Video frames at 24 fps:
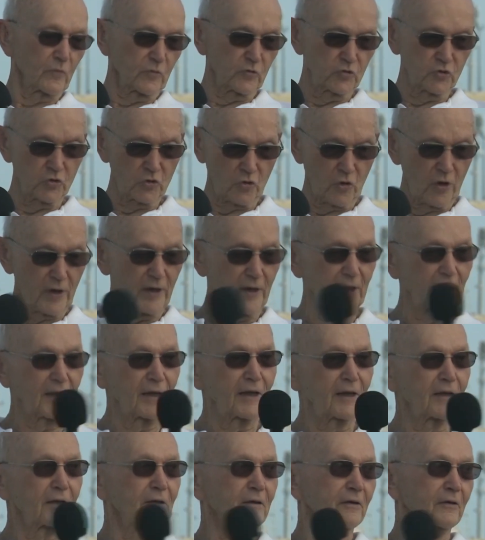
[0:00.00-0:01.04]
joining
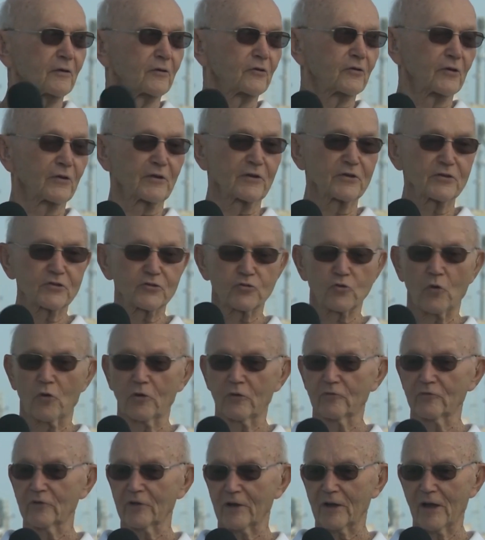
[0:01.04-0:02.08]
into this sort
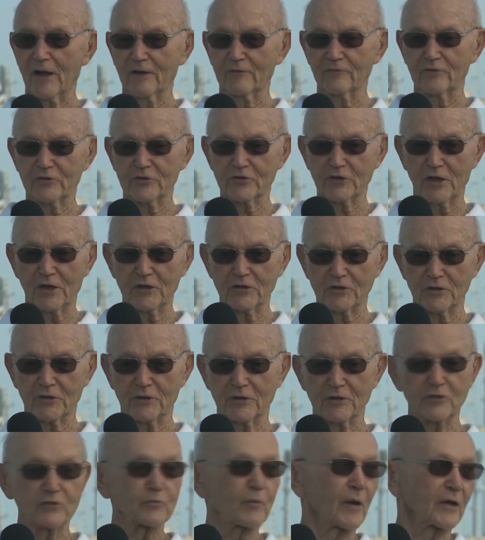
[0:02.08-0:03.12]
of a conversation
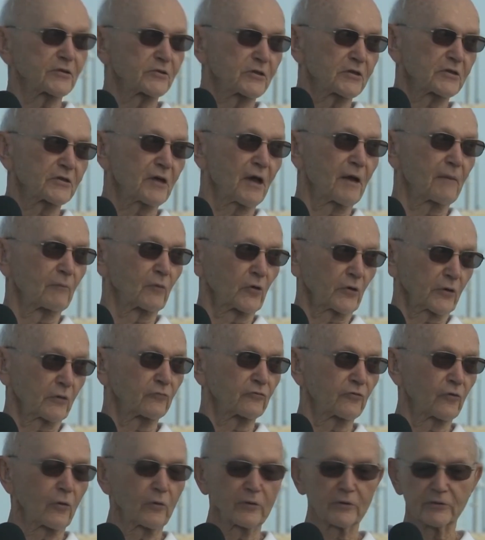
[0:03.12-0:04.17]
as much as I'm looking
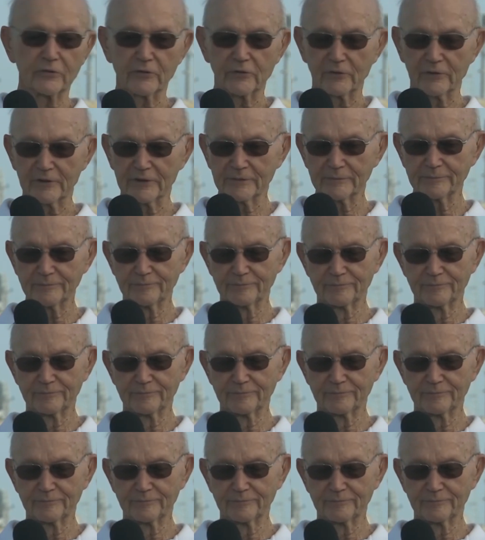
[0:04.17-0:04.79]
forward to it.